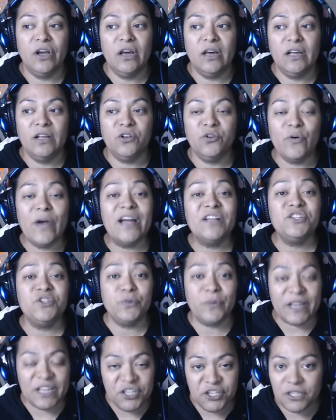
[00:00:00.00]

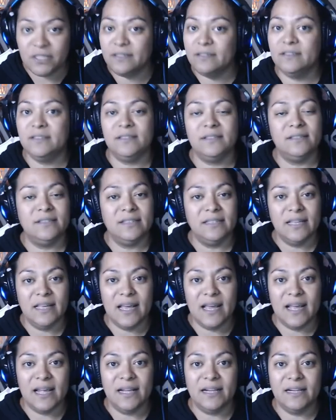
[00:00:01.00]
graduations
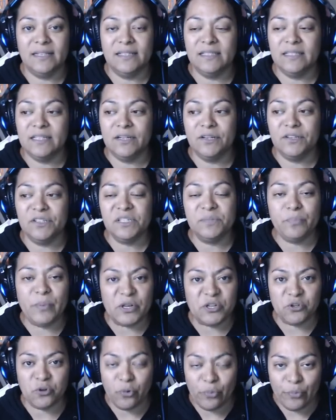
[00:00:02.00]
and their
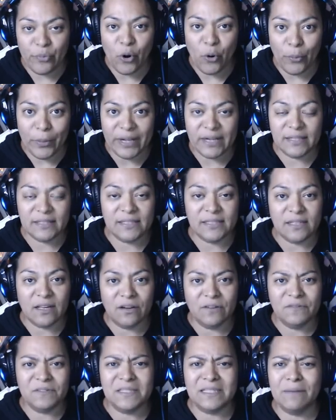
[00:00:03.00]
special moments
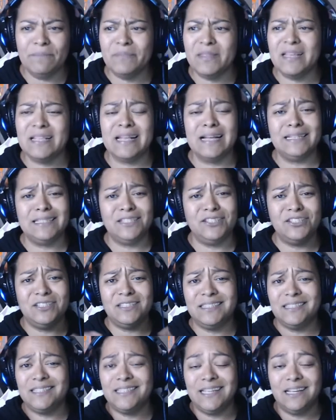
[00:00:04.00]
of something that's
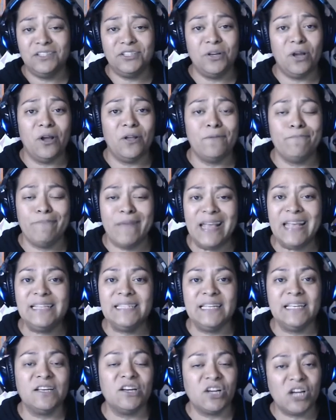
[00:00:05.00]
just such an
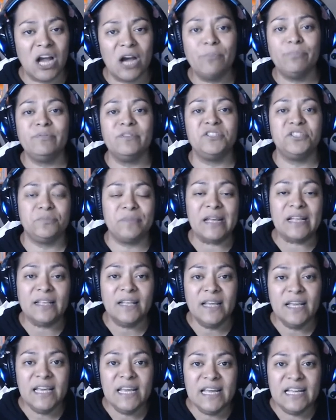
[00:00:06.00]
amazing accomplishment,
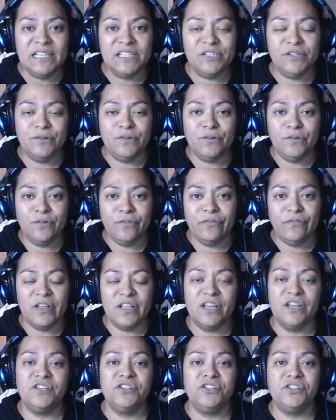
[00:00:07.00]
to
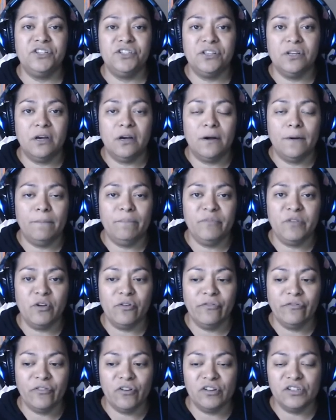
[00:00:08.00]
finish um, your
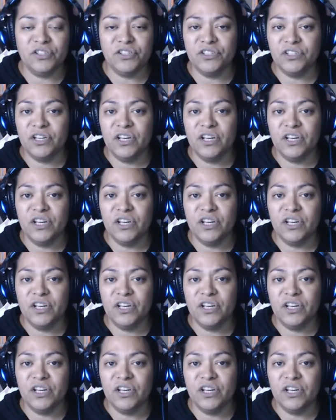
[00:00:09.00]
first